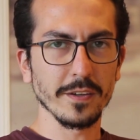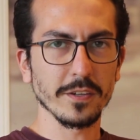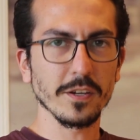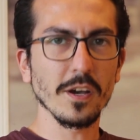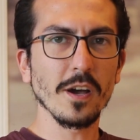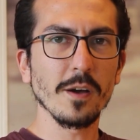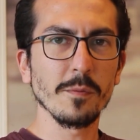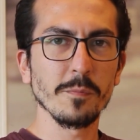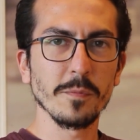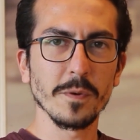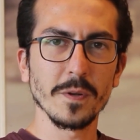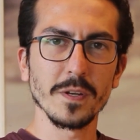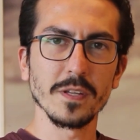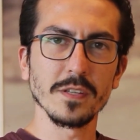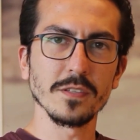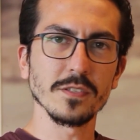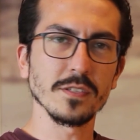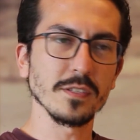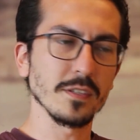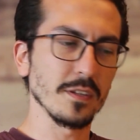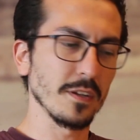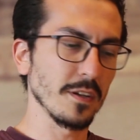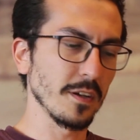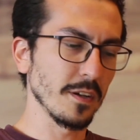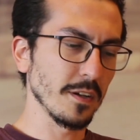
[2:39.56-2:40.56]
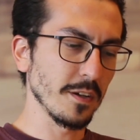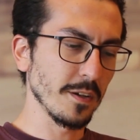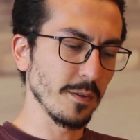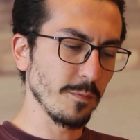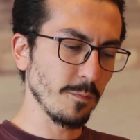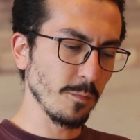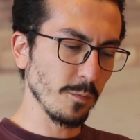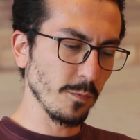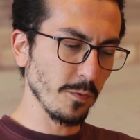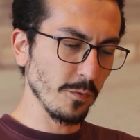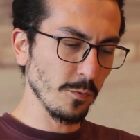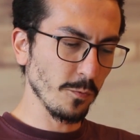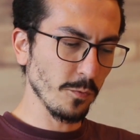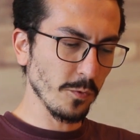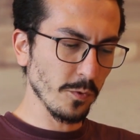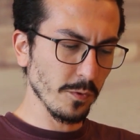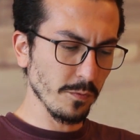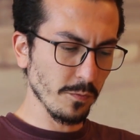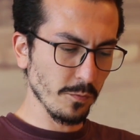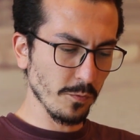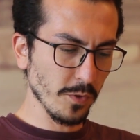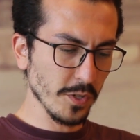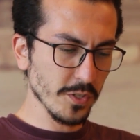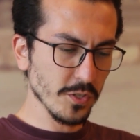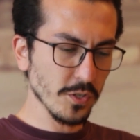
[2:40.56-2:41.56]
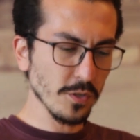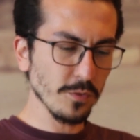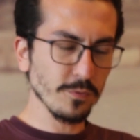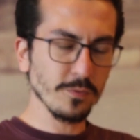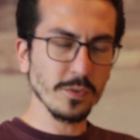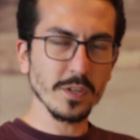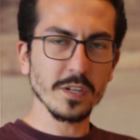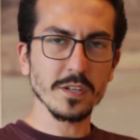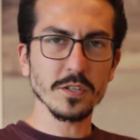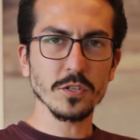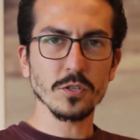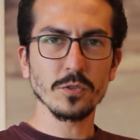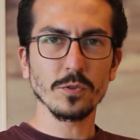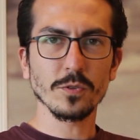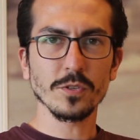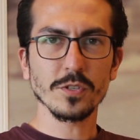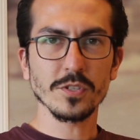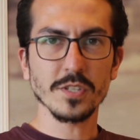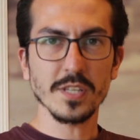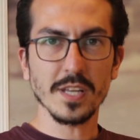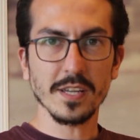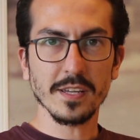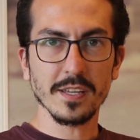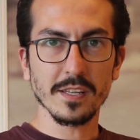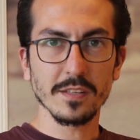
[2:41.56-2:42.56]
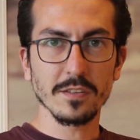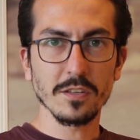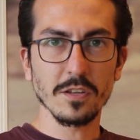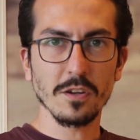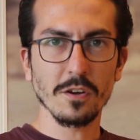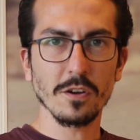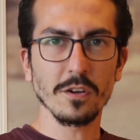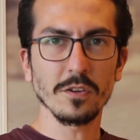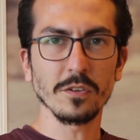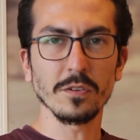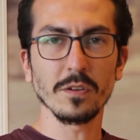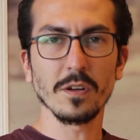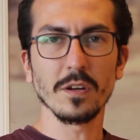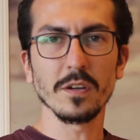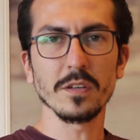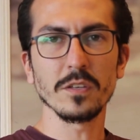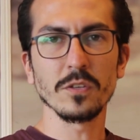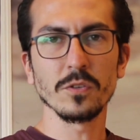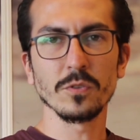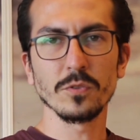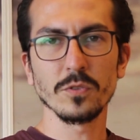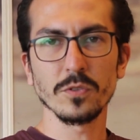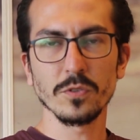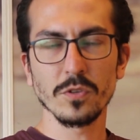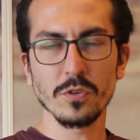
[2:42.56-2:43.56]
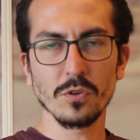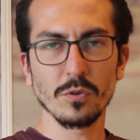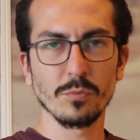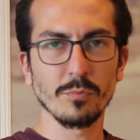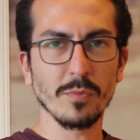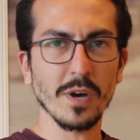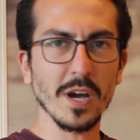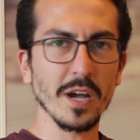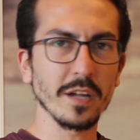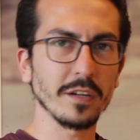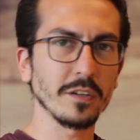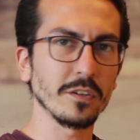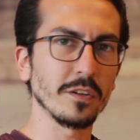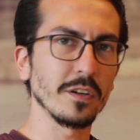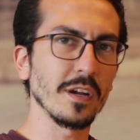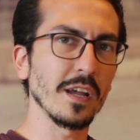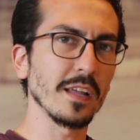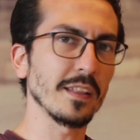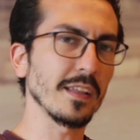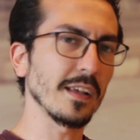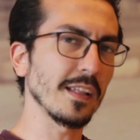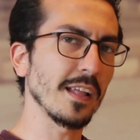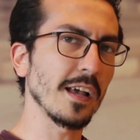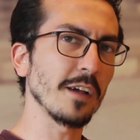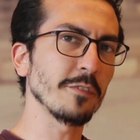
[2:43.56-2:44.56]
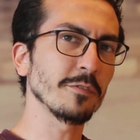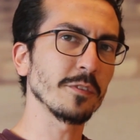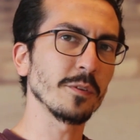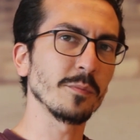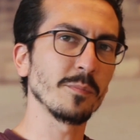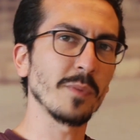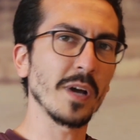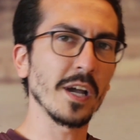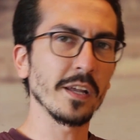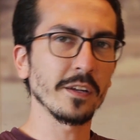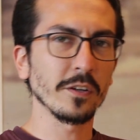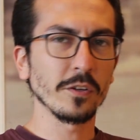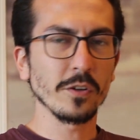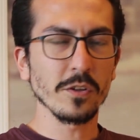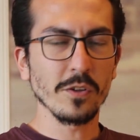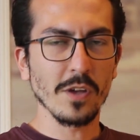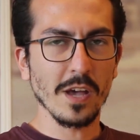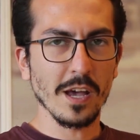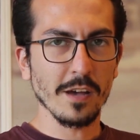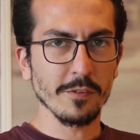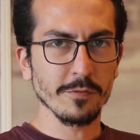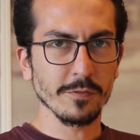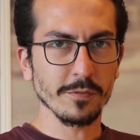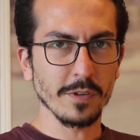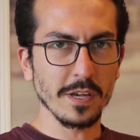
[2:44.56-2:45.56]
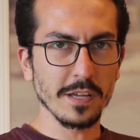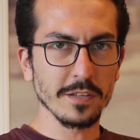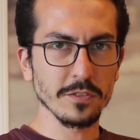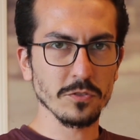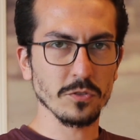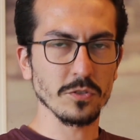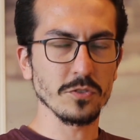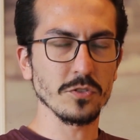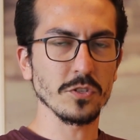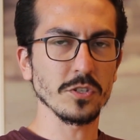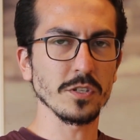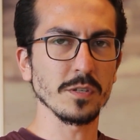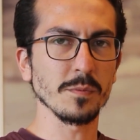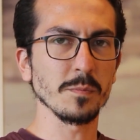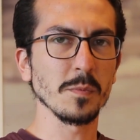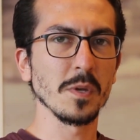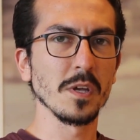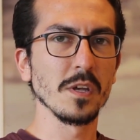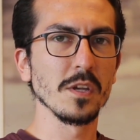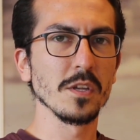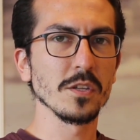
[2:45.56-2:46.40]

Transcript: companies. Once you finish your second year, you do your minor, and then after minor, you have internship.